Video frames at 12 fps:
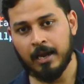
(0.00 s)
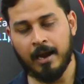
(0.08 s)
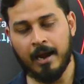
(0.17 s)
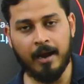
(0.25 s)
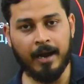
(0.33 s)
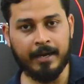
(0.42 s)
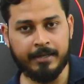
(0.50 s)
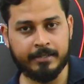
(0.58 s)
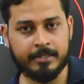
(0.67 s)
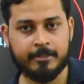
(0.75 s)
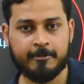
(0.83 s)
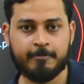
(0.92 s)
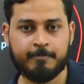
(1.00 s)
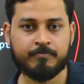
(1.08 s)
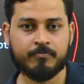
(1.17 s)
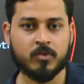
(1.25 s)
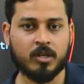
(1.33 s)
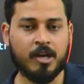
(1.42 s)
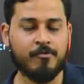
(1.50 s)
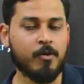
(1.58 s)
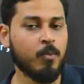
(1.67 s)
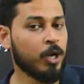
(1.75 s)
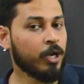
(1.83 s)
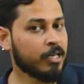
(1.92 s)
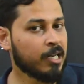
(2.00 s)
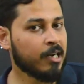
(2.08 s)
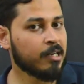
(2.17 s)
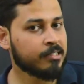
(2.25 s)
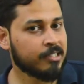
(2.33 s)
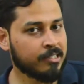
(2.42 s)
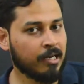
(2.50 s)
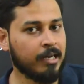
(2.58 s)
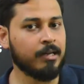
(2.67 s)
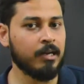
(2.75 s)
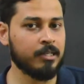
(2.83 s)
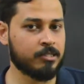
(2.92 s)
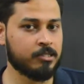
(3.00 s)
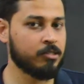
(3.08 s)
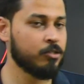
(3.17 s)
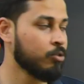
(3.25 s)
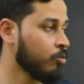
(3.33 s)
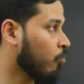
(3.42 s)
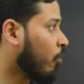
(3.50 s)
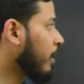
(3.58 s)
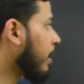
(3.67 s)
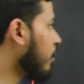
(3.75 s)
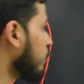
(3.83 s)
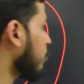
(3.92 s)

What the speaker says: And if I want to create this as a linked list, what I'll do?